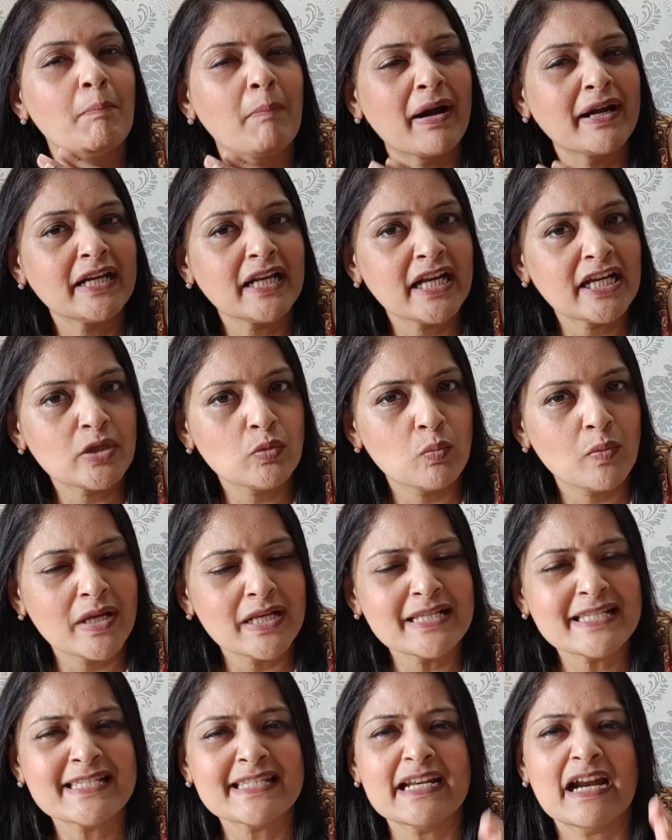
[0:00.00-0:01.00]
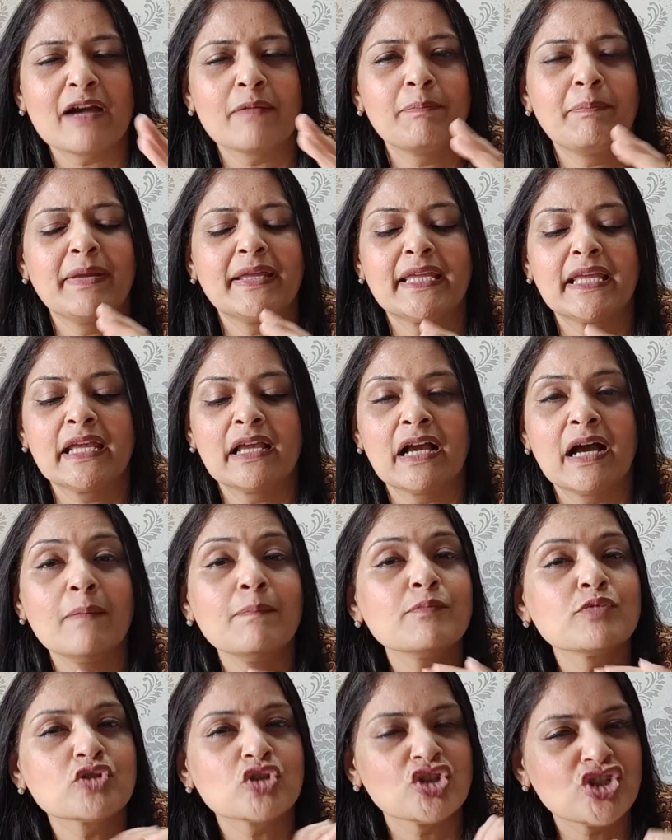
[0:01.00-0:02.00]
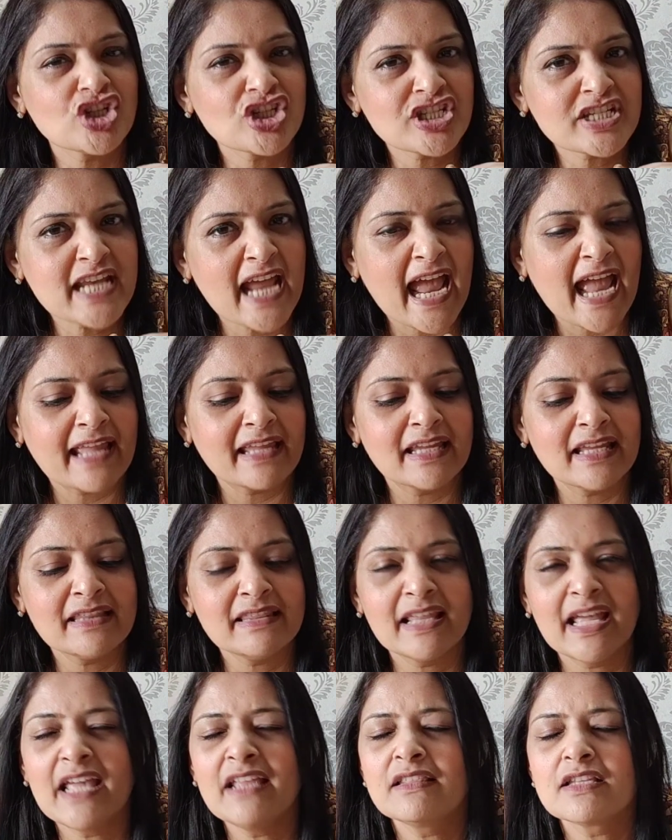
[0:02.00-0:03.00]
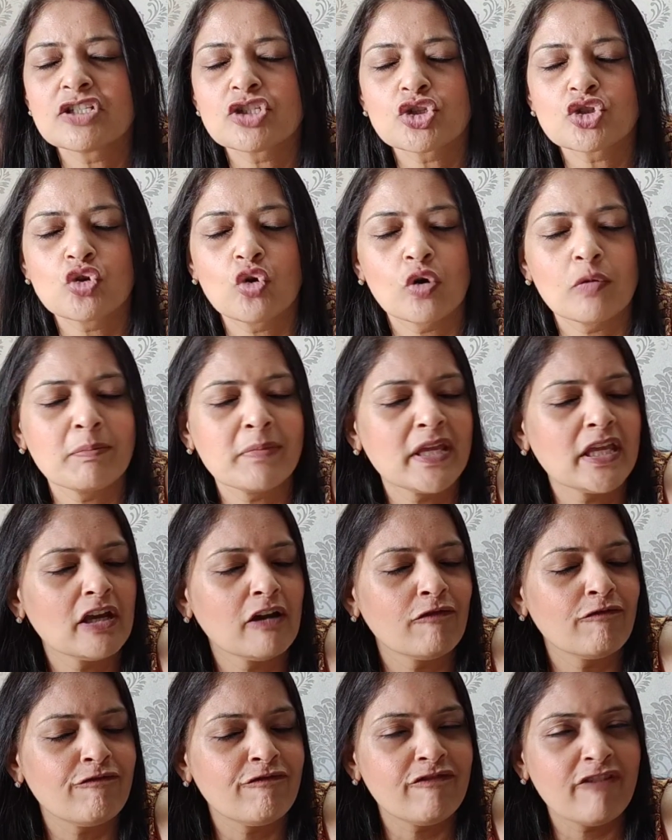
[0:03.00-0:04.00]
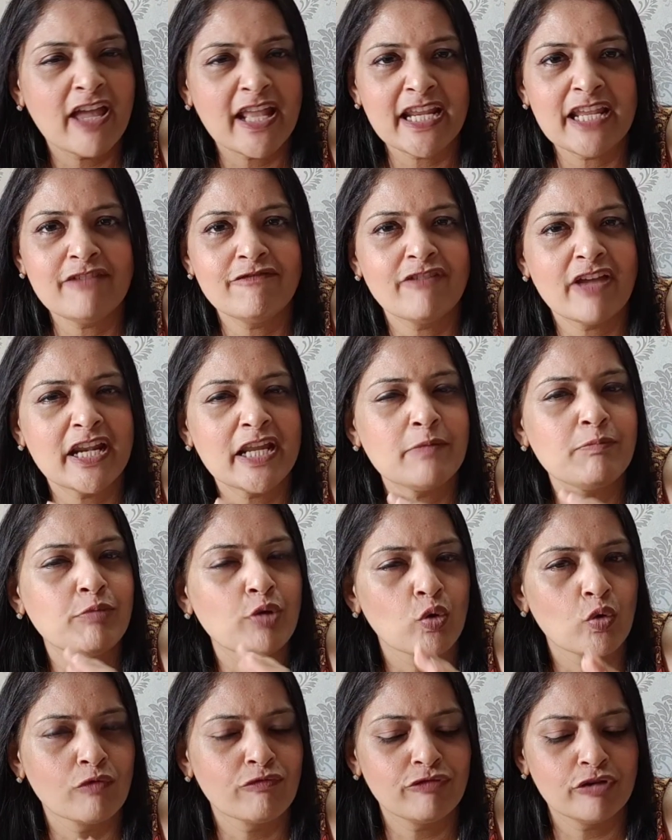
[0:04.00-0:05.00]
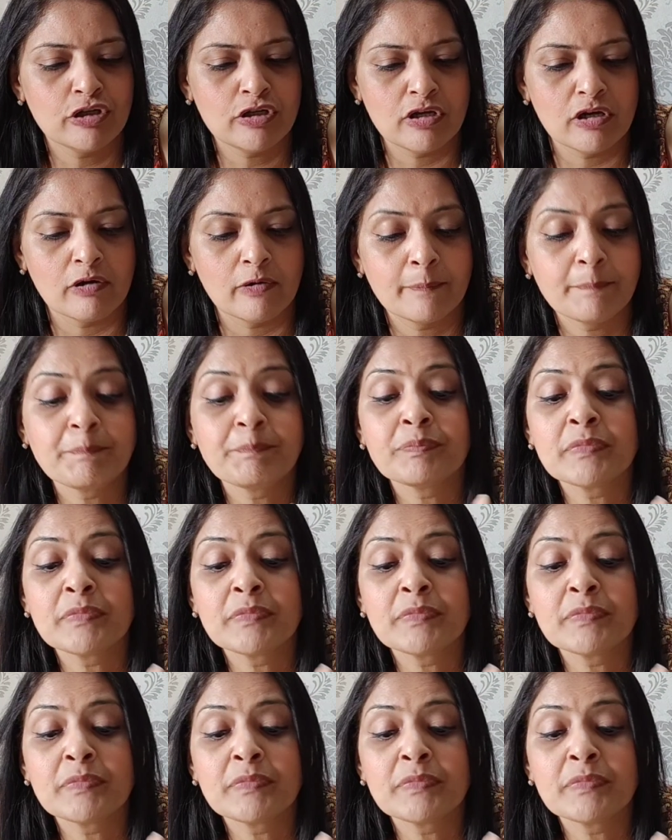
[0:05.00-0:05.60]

but it will start picking up so just hang in there this is going to be a very very beautiful year